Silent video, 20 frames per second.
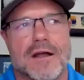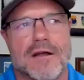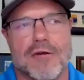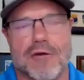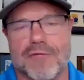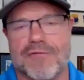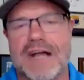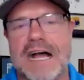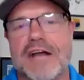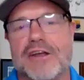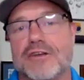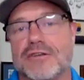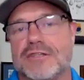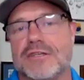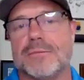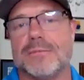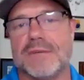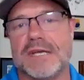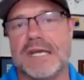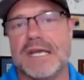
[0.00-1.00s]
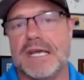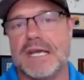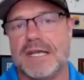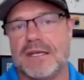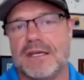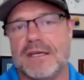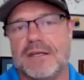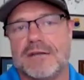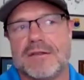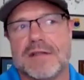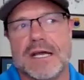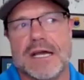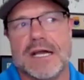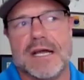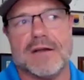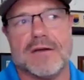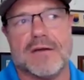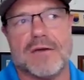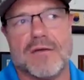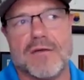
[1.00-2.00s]
or value to me
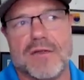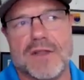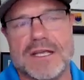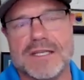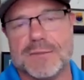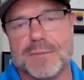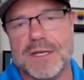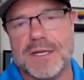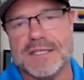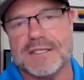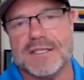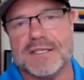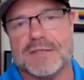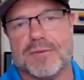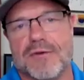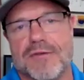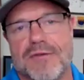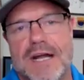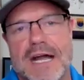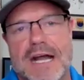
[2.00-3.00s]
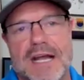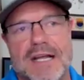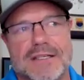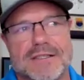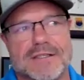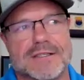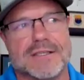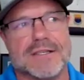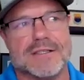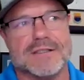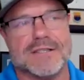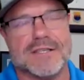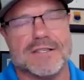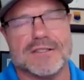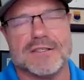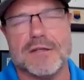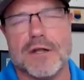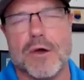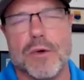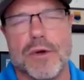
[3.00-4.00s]
that this business provides is
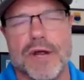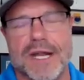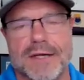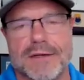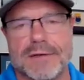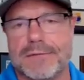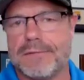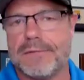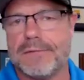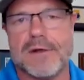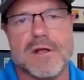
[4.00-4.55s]
just knowing,